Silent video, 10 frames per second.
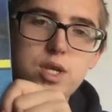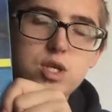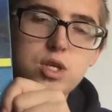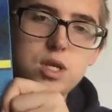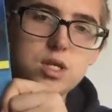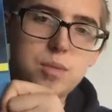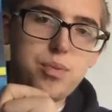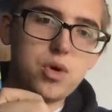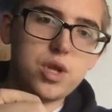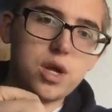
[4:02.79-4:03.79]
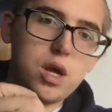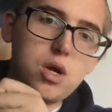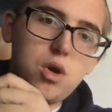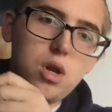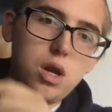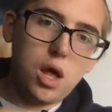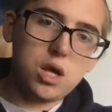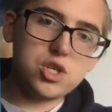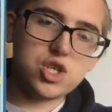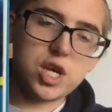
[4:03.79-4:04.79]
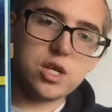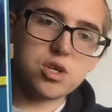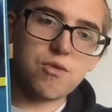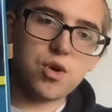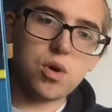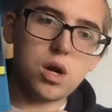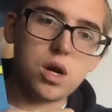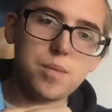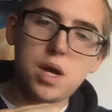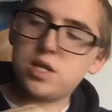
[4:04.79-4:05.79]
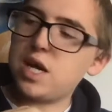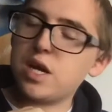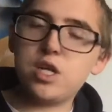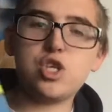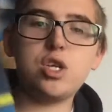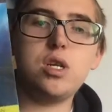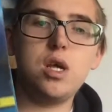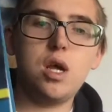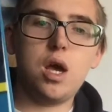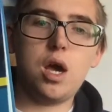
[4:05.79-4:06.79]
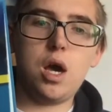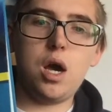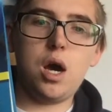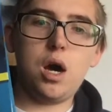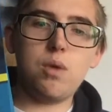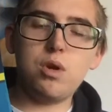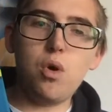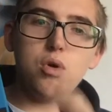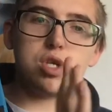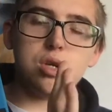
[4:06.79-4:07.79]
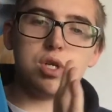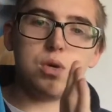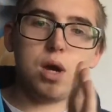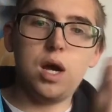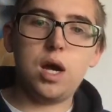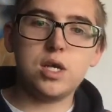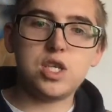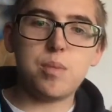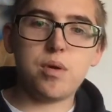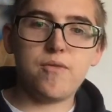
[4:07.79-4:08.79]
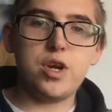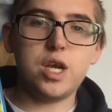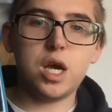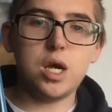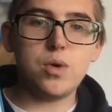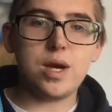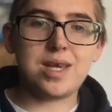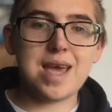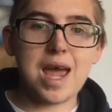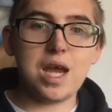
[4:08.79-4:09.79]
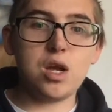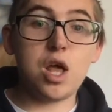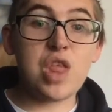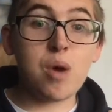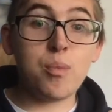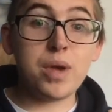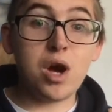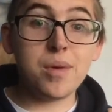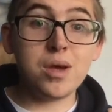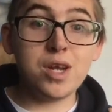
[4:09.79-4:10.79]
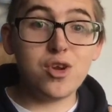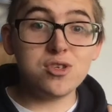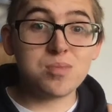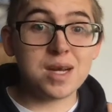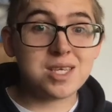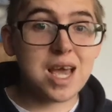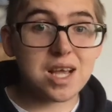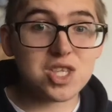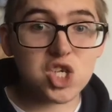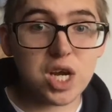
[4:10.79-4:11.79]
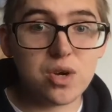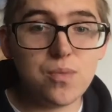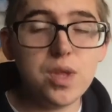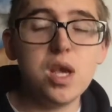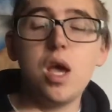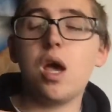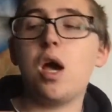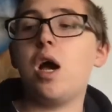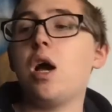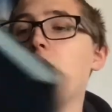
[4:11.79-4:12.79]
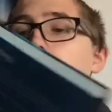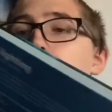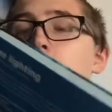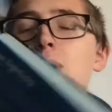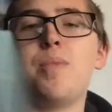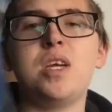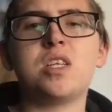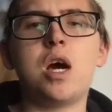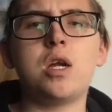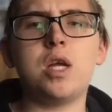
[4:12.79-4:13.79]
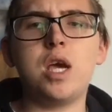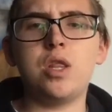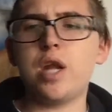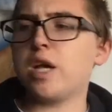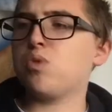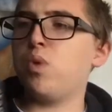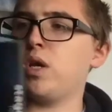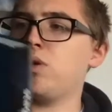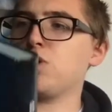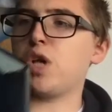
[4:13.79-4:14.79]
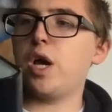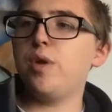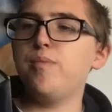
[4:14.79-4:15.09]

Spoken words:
This is a book that I got last year. So if you are a technician, I will also do a separate video again, and that will be uploaded onto my tech channel. That will probably be done in the next week or so.